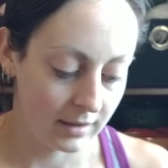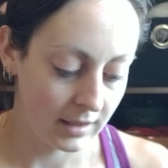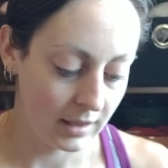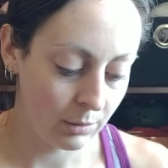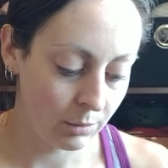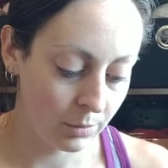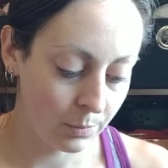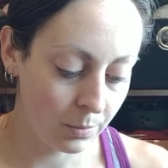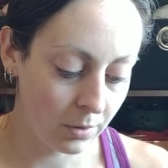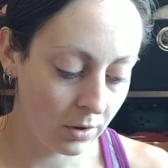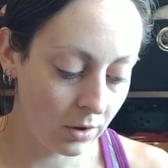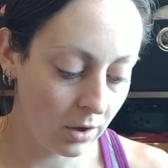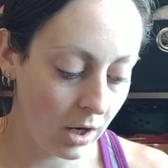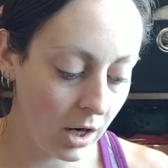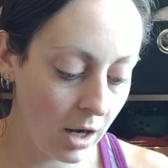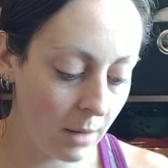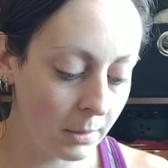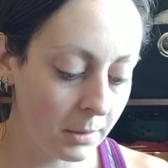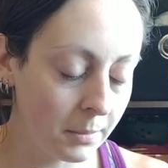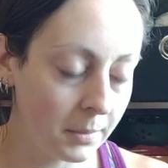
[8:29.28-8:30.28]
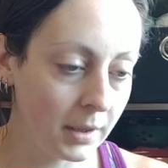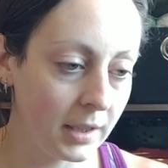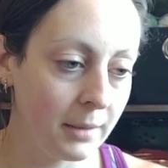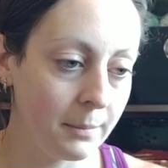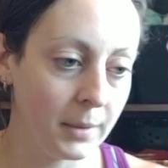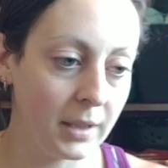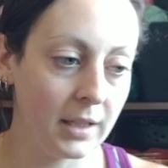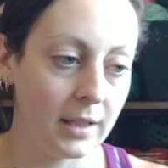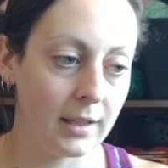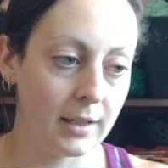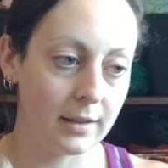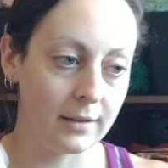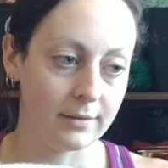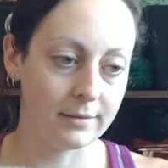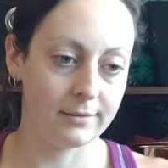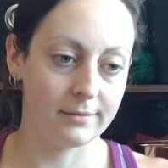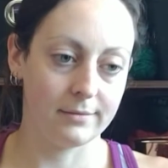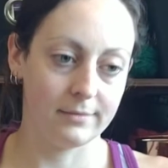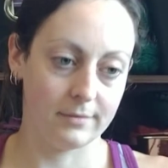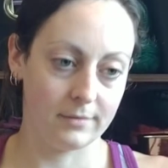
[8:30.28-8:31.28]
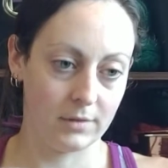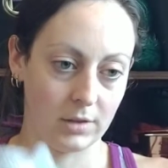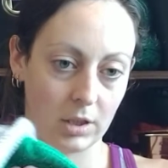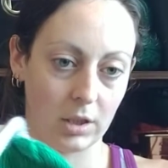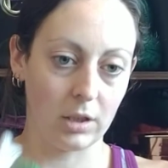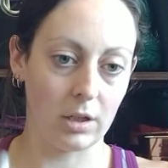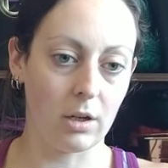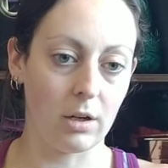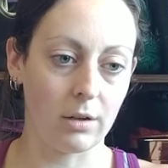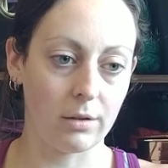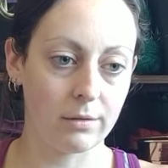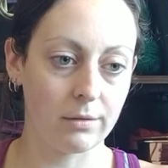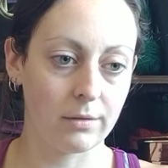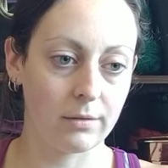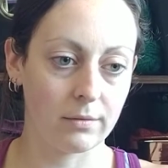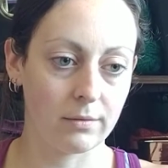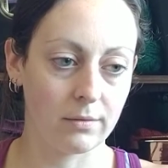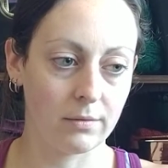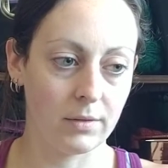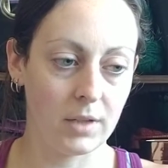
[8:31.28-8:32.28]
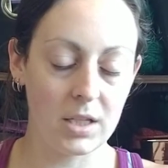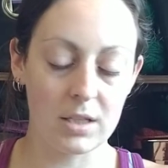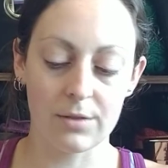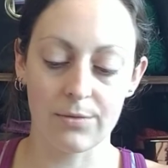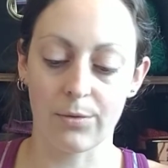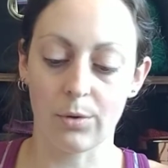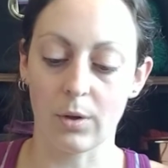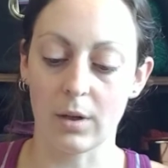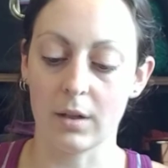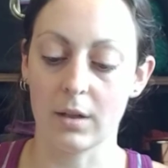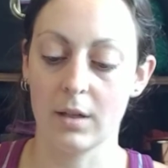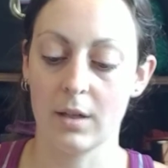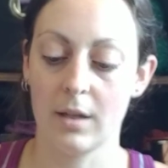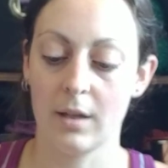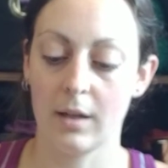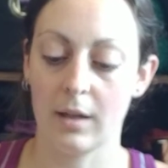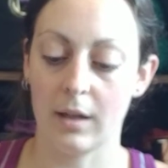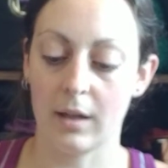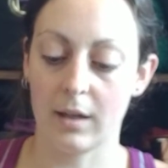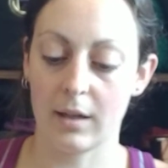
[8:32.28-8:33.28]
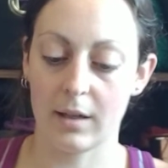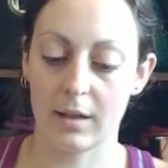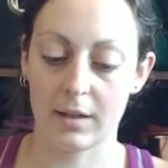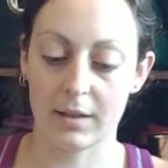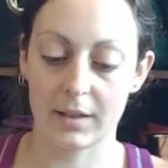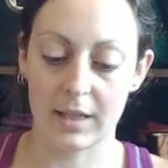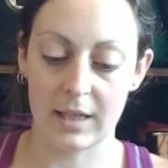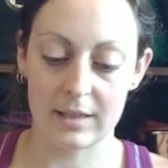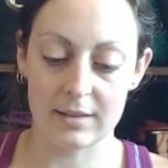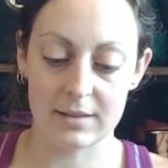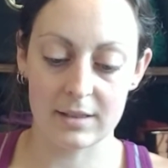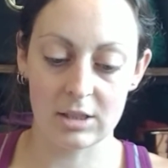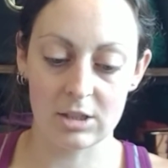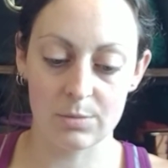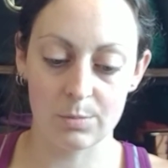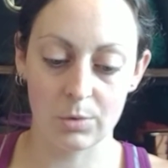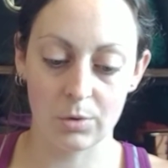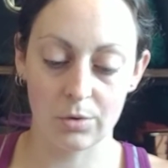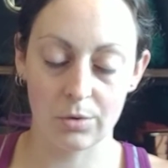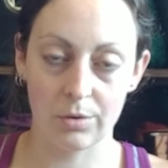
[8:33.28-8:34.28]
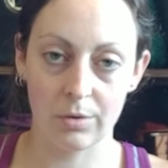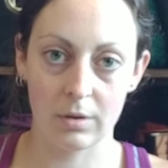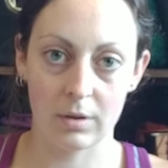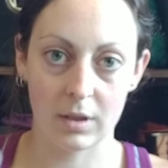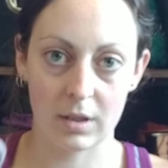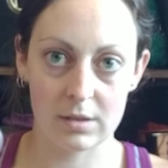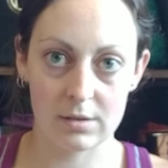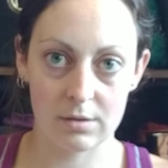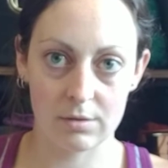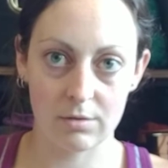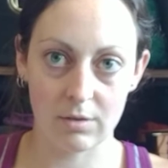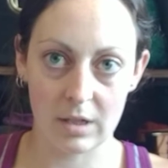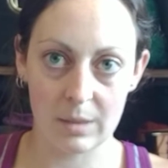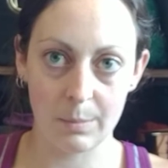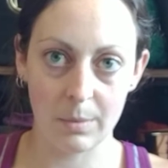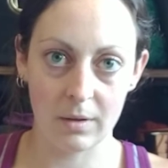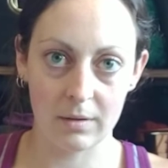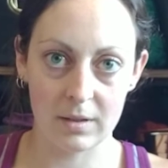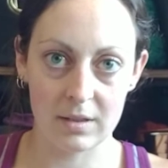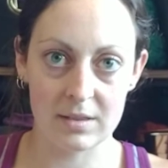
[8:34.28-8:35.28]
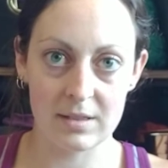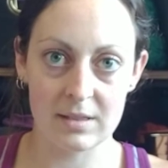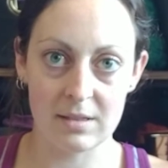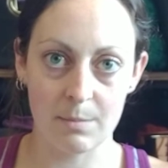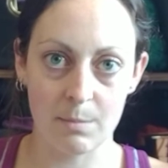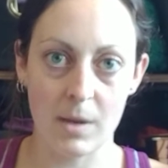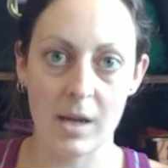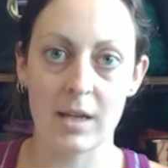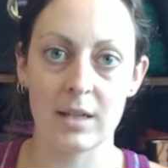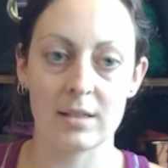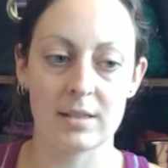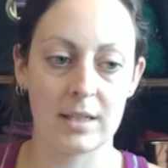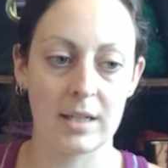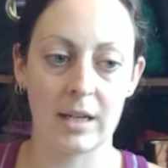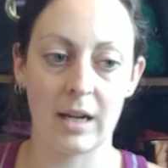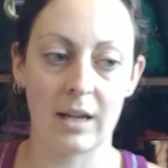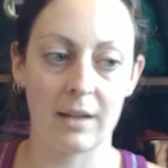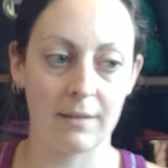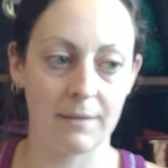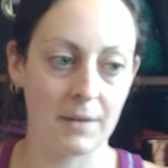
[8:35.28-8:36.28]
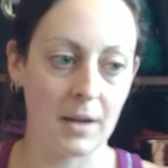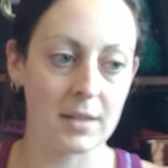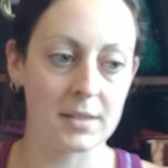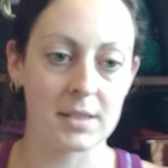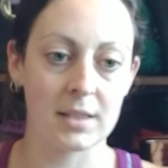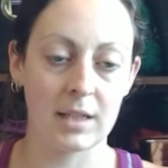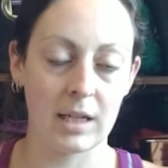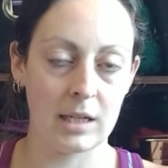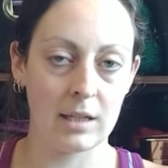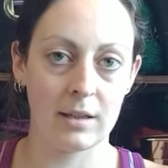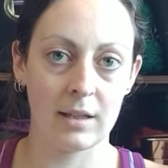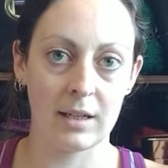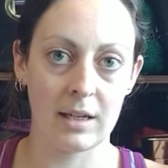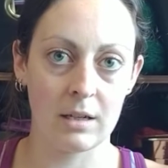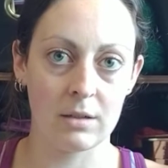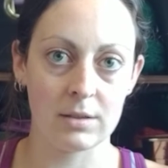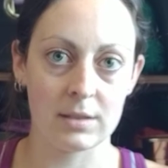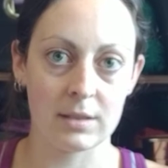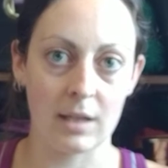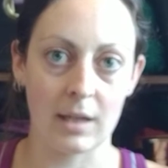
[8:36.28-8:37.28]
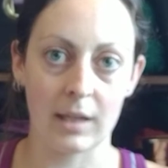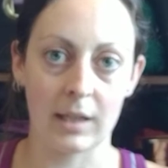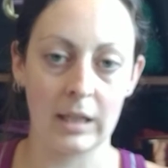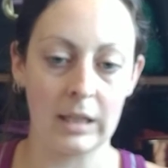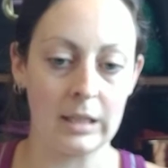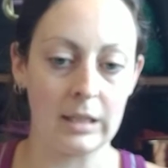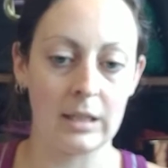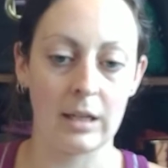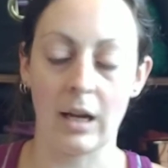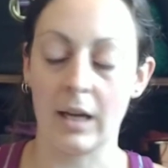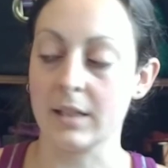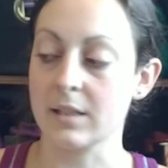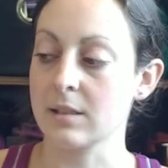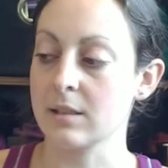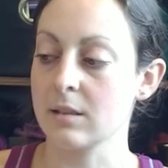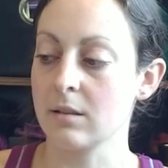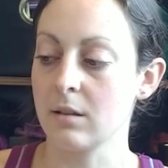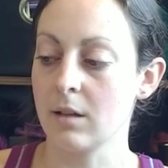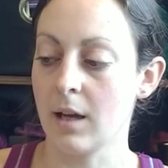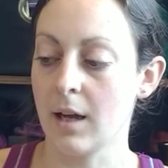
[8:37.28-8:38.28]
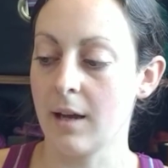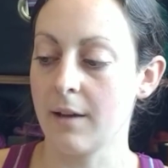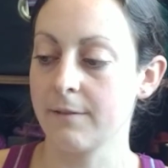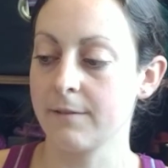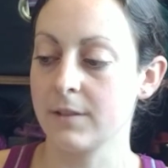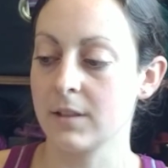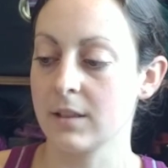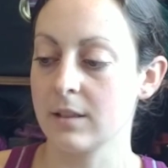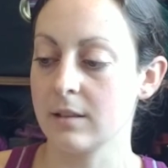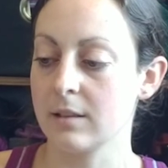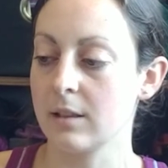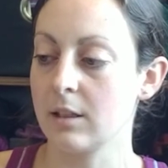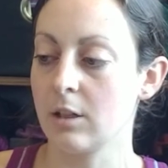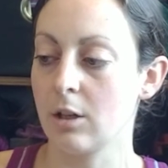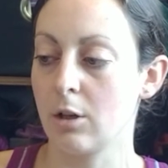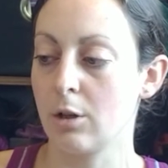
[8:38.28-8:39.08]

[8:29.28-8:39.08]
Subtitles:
it would probably be, these 4. KC Smooth, because the drape on this is amazing. I have not seen anything else like it. I still have to,